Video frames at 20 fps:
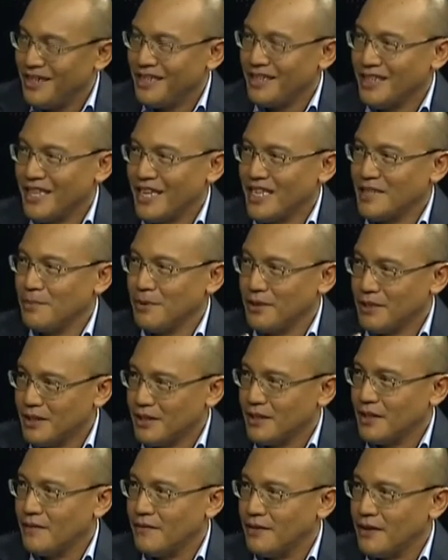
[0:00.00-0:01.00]
that has been
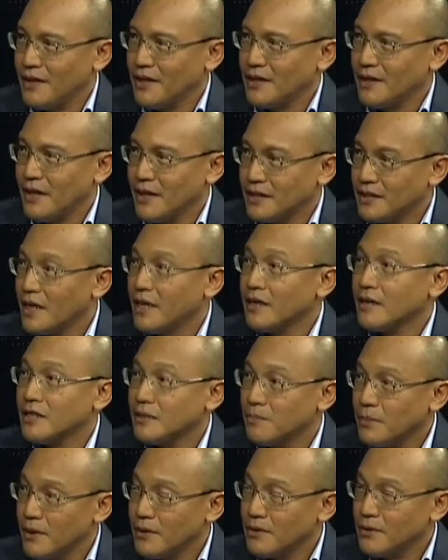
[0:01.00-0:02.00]
certified as
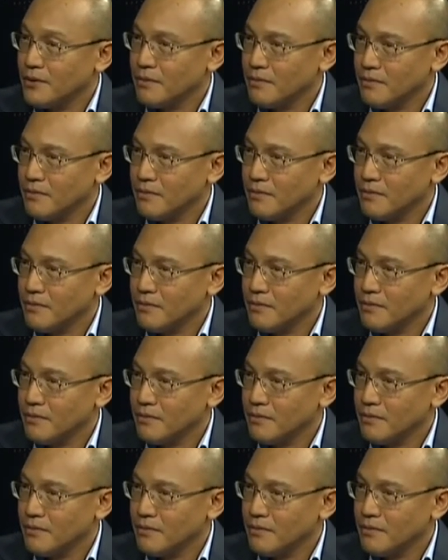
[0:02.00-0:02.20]
RSPO